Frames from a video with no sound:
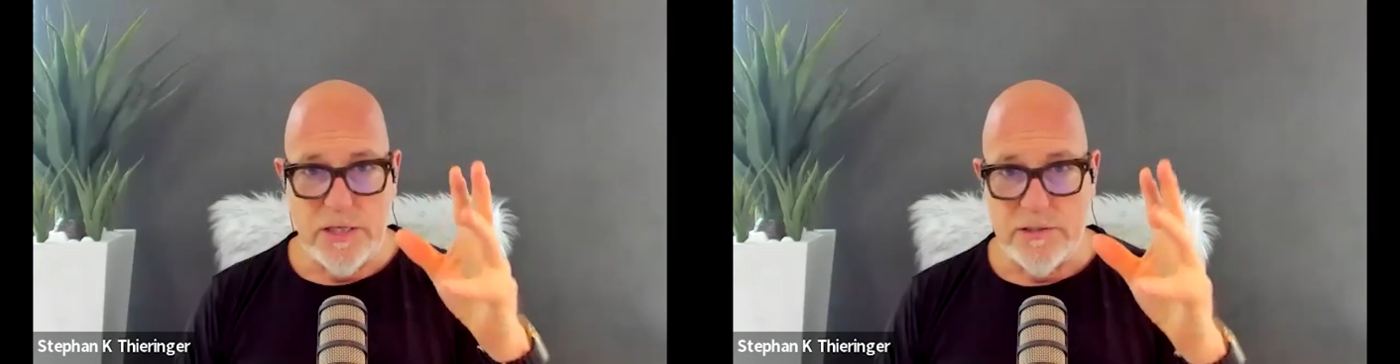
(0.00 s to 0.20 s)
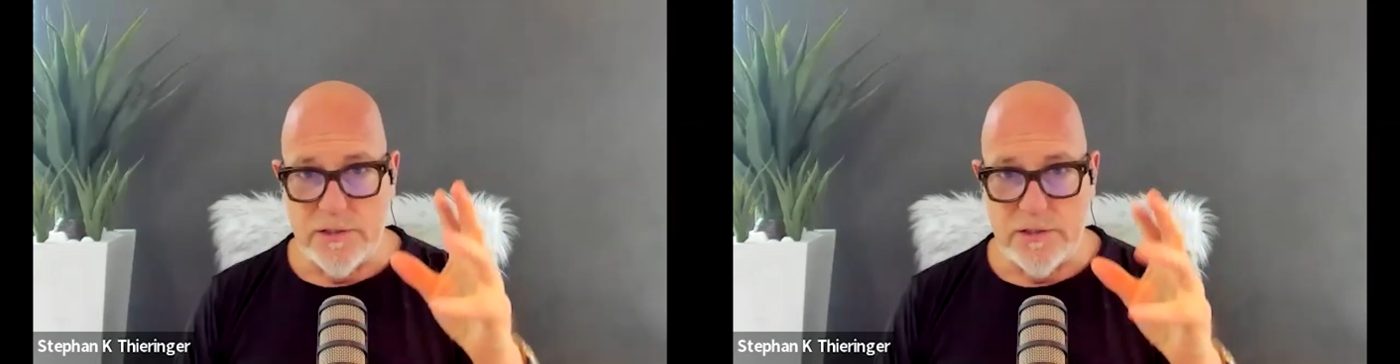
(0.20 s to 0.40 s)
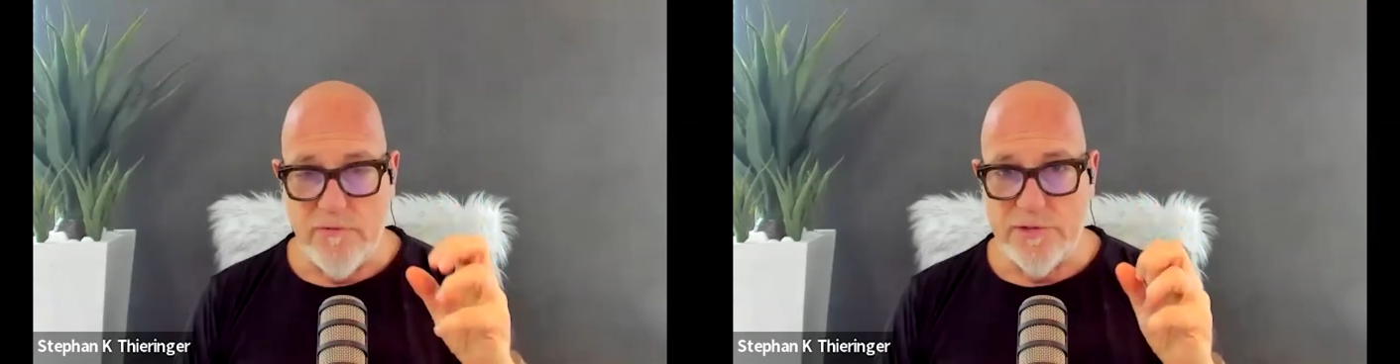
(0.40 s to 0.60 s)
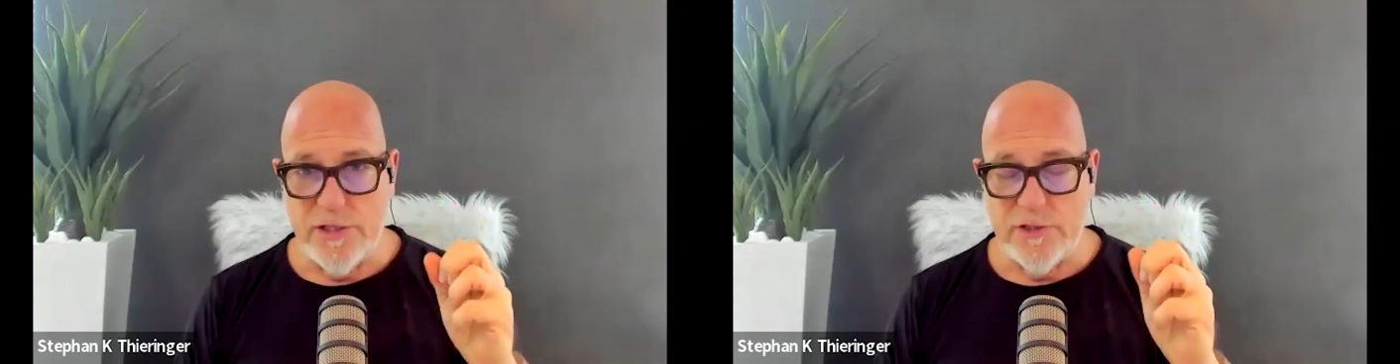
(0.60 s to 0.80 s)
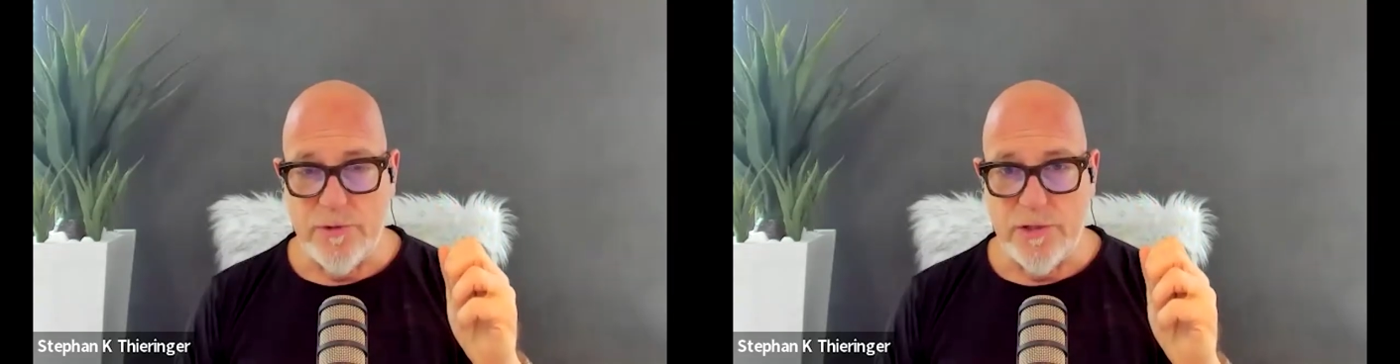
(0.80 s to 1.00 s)
had this
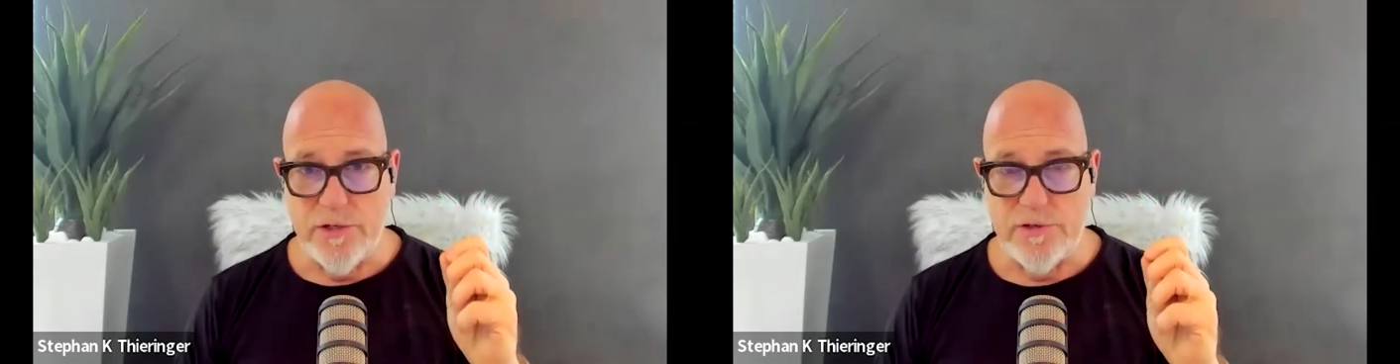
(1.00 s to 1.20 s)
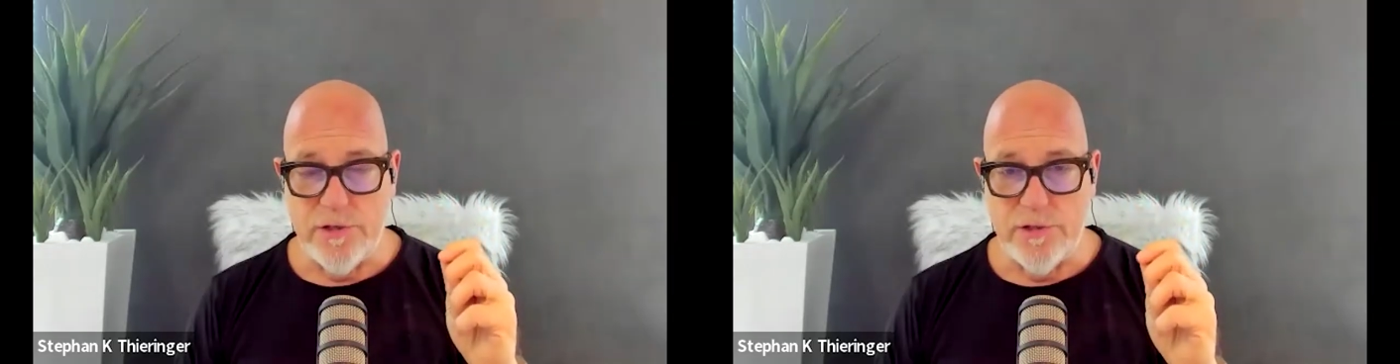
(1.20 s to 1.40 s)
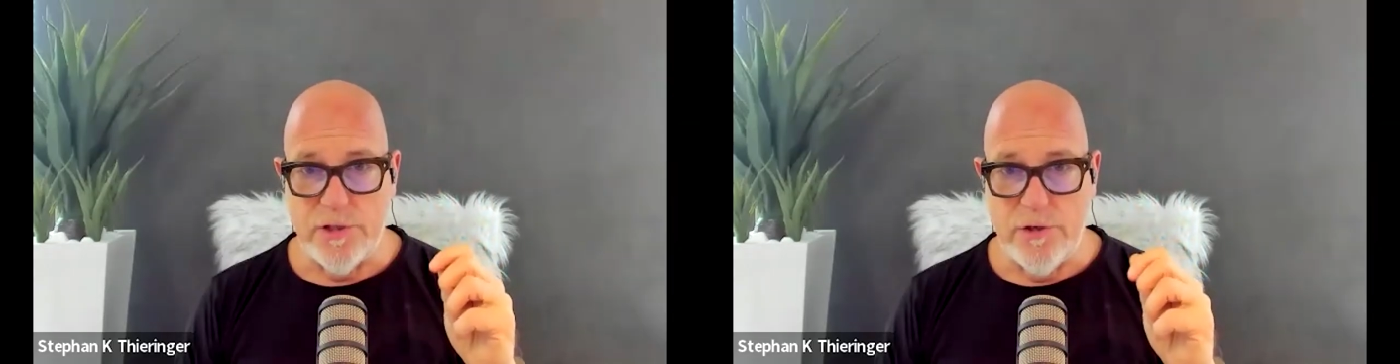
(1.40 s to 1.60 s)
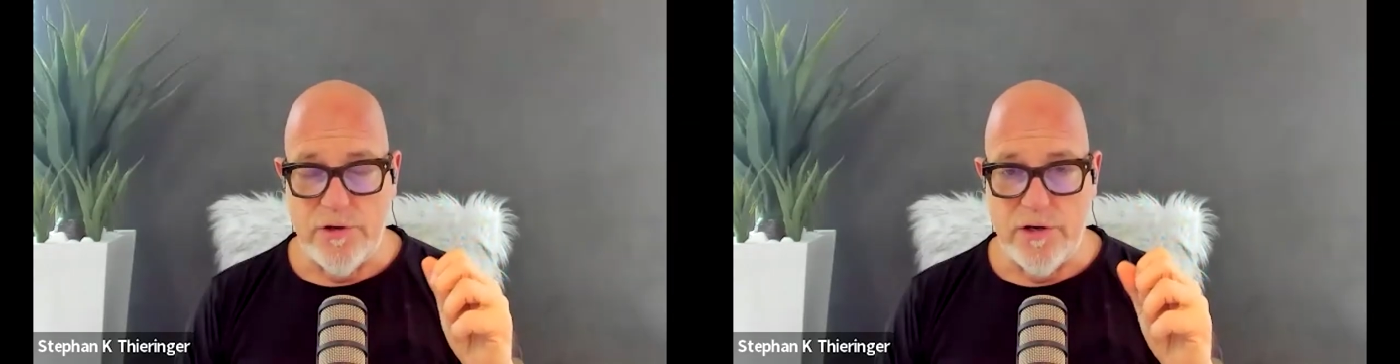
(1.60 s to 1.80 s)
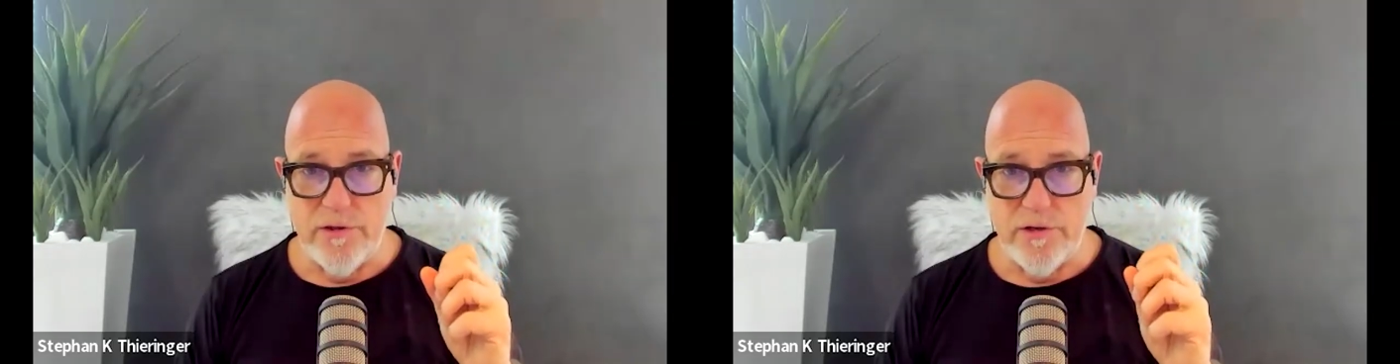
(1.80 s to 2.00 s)
conversation when I saw
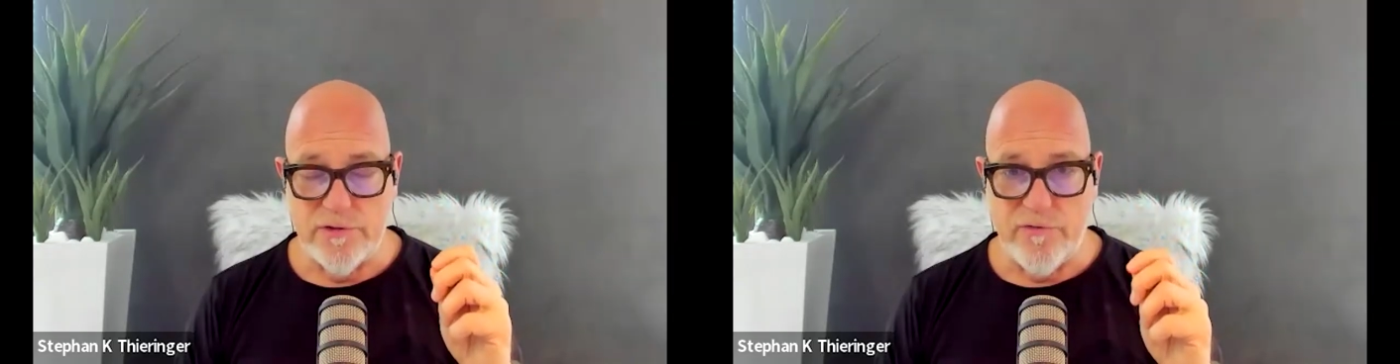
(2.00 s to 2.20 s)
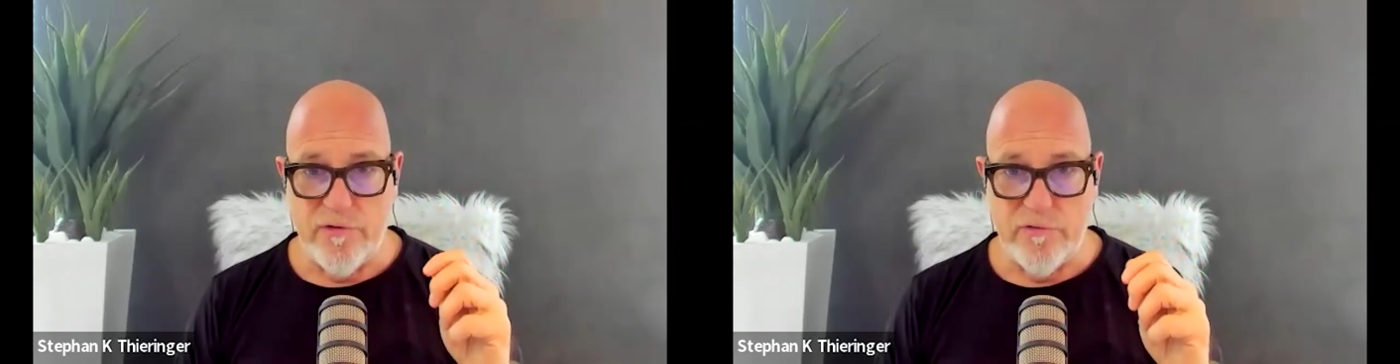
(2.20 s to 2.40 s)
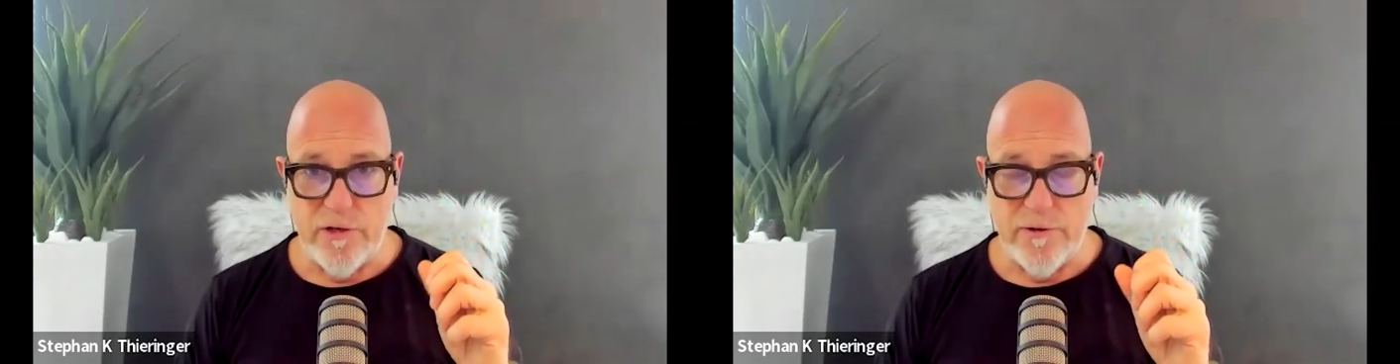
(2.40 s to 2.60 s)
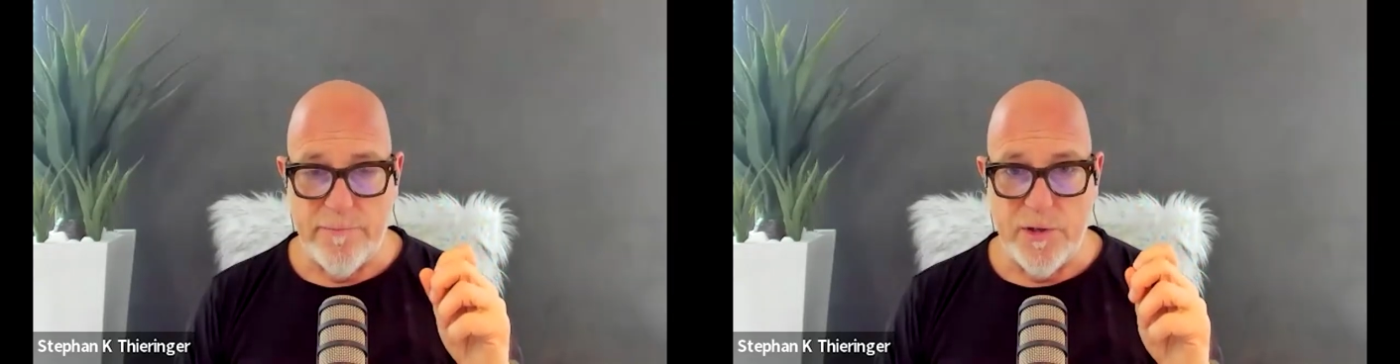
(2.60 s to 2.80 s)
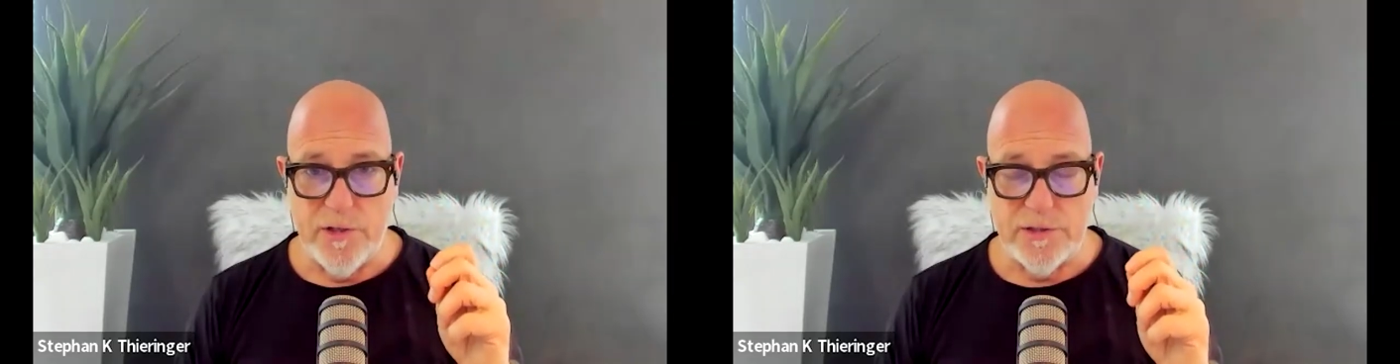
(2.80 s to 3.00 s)
her at Thinkers 50 here in
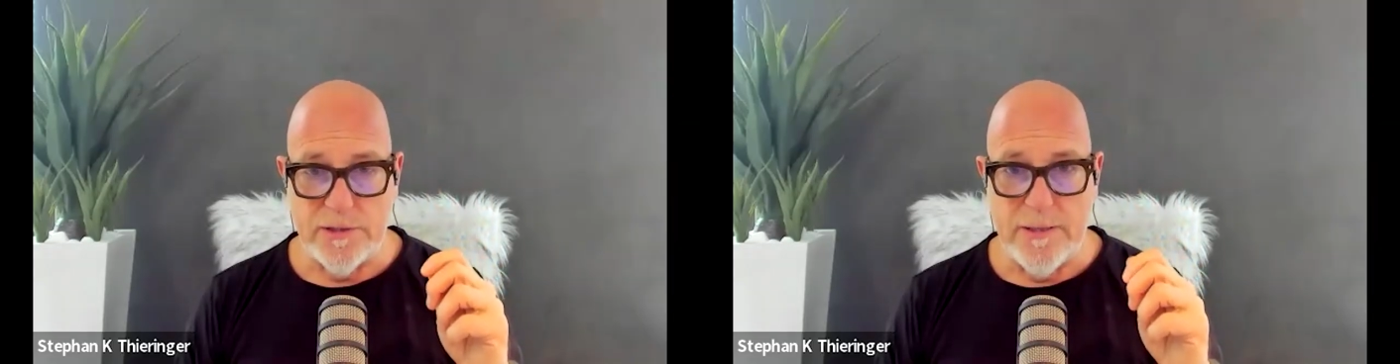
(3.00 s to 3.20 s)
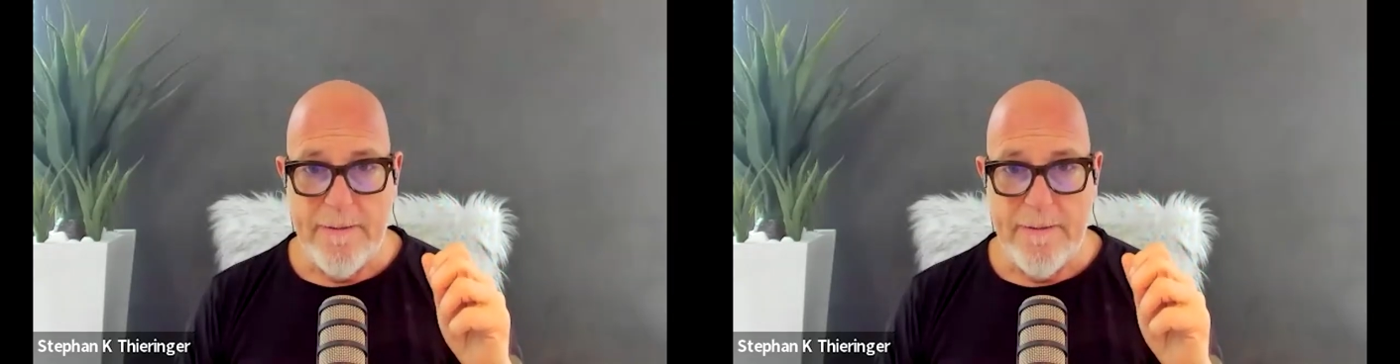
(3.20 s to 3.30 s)
Boston.